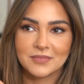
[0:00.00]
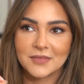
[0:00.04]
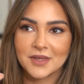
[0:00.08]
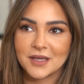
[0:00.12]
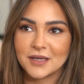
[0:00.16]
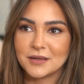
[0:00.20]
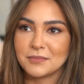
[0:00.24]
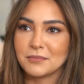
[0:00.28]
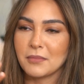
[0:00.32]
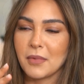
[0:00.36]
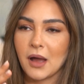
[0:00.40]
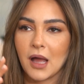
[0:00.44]

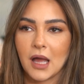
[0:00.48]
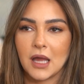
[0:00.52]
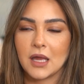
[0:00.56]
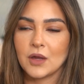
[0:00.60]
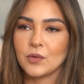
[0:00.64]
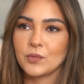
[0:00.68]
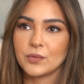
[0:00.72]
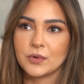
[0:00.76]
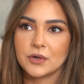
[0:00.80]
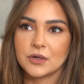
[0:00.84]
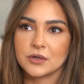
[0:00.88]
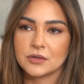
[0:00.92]
In my
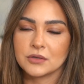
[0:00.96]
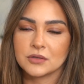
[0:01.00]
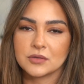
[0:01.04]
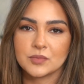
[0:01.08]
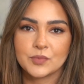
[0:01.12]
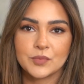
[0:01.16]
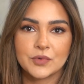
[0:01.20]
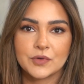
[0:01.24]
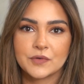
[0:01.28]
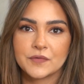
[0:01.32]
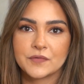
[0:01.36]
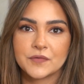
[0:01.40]

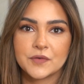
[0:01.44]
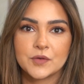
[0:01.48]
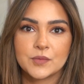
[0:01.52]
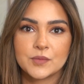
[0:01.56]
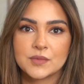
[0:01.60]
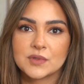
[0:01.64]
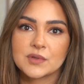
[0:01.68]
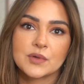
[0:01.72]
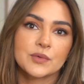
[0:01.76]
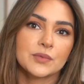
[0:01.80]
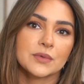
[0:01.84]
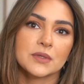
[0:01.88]
world,
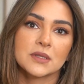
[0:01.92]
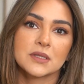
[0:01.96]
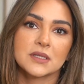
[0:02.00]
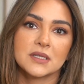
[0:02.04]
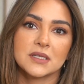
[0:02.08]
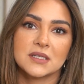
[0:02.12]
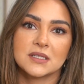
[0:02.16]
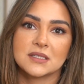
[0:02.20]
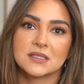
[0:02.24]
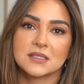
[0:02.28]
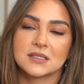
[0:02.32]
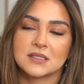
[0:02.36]
perfumes are
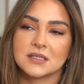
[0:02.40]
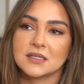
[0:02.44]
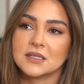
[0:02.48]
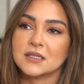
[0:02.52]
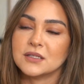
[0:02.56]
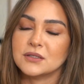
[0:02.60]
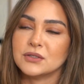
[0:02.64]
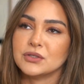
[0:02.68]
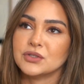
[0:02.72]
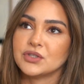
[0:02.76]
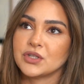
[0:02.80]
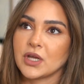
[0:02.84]
released
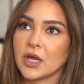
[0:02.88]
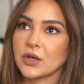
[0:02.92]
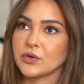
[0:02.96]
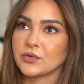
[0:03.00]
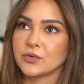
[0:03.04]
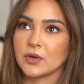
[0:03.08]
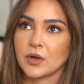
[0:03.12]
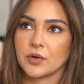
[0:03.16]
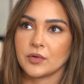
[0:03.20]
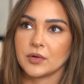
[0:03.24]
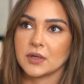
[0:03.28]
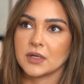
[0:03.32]
in
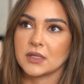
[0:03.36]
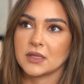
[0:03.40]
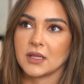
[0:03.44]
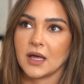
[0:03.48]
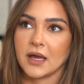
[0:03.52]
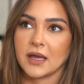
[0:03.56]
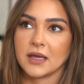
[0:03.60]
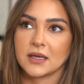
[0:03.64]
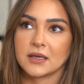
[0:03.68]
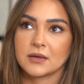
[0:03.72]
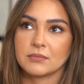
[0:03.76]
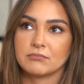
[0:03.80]
January,
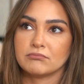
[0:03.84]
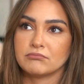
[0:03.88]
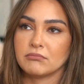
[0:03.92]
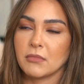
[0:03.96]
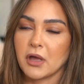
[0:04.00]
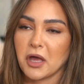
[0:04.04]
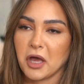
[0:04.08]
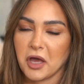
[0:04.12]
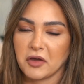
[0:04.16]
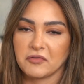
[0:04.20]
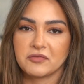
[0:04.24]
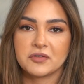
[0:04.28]
like
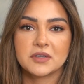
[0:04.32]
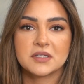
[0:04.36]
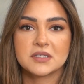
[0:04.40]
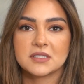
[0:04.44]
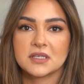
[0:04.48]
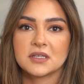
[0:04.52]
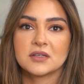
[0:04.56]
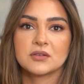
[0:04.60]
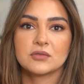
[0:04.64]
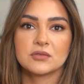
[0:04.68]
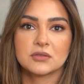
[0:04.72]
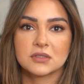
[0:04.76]
every
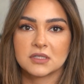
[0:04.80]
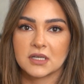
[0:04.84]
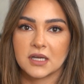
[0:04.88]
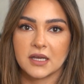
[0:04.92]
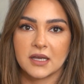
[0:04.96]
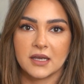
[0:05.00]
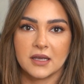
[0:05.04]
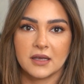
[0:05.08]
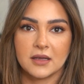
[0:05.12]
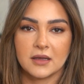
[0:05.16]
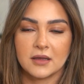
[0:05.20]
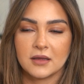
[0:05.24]
single
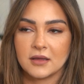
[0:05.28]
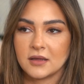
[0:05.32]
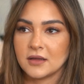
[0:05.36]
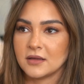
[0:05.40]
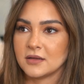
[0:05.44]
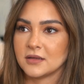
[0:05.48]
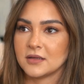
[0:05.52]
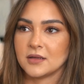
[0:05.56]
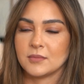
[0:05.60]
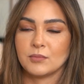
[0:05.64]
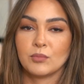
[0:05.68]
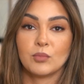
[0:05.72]
day,
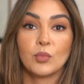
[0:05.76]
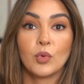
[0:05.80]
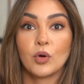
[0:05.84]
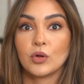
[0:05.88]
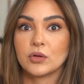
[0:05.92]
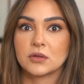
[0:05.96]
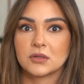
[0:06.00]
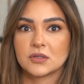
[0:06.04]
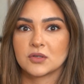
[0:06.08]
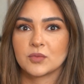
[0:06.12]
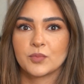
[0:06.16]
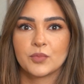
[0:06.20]

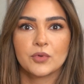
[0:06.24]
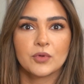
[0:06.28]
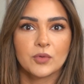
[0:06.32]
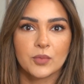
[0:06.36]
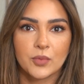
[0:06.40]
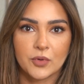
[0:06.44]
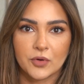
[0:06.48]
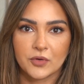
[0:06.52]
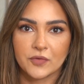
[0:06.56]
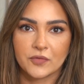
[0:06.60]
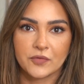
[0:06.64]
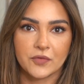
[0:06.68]
multiple
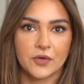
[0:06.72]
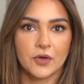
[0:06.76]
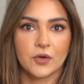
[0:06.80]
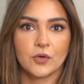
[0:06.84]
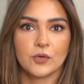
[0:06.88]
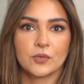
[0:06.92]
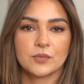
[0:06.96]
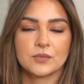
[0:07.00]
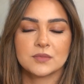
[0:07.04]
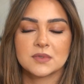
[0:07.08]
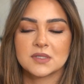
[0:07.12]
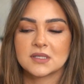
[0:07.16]

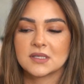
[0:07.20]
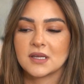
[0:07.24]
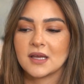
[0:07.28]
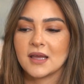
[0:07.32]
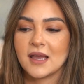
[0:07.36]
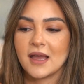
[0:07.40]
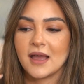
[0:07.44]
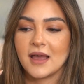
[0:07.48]
perfumes.